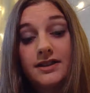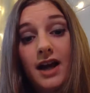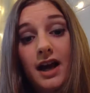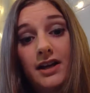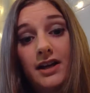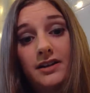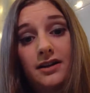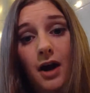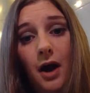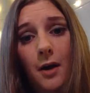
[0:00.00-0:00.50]
kind
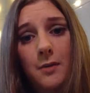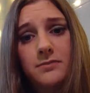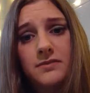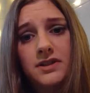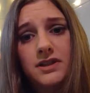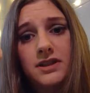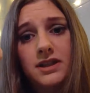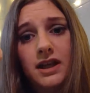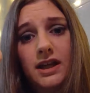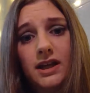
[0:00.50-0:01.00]
of
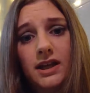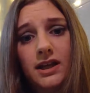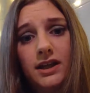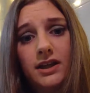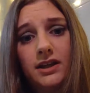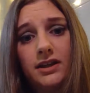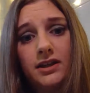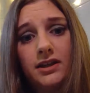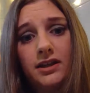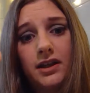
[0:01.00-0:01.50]
comes
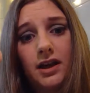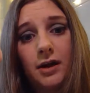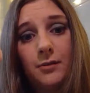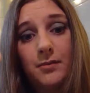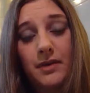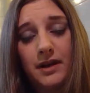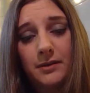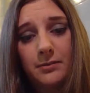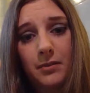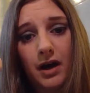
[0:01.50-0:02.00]
in a
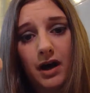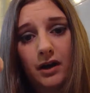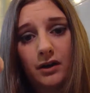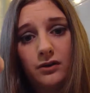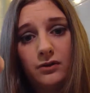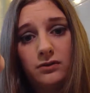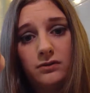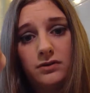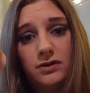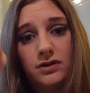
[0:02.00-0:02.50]
big
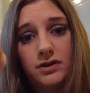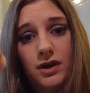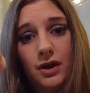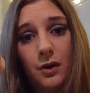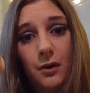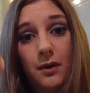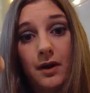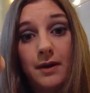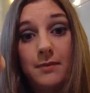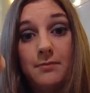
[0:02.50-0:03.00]
bottle,
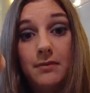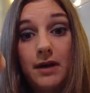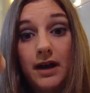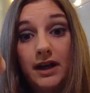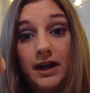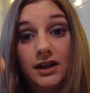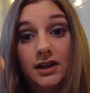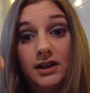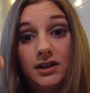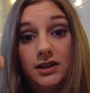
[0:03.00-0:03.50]
so it
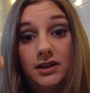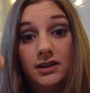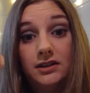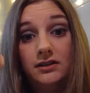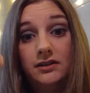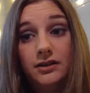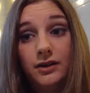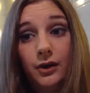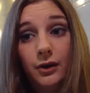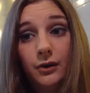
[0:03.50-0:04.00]
might,
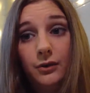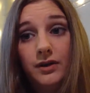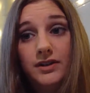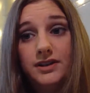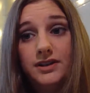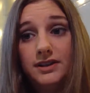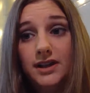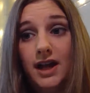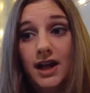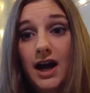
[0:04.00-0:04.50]
it's
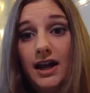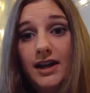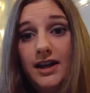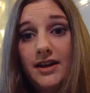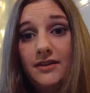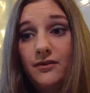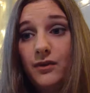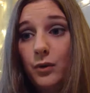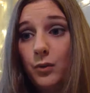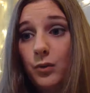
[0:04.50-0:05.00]
a lot, and
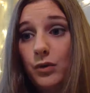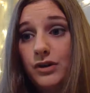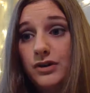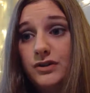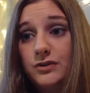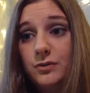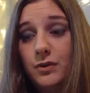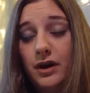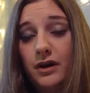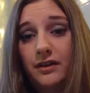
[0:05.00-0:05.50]
if it
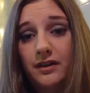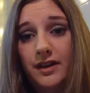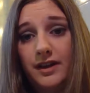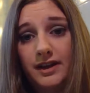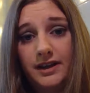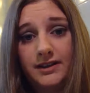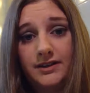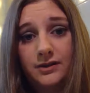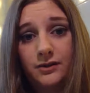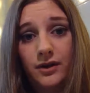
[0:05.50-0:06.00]
works well, then
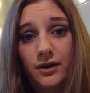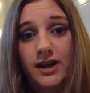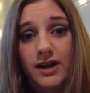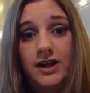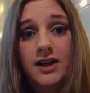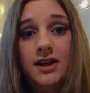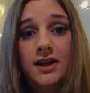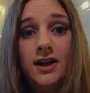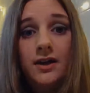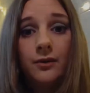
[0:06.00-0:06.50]
it's great.
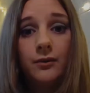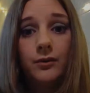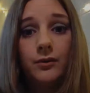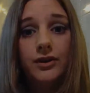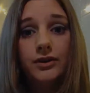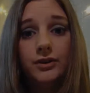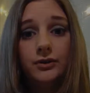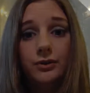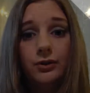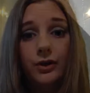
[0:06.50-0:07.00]
When
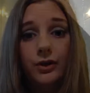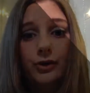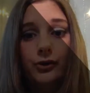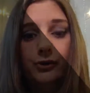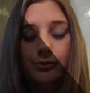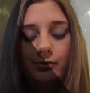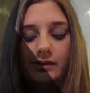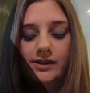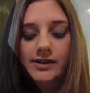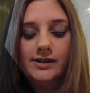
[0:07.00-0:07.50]
you
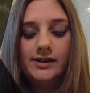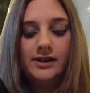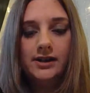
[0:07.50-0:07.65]
open it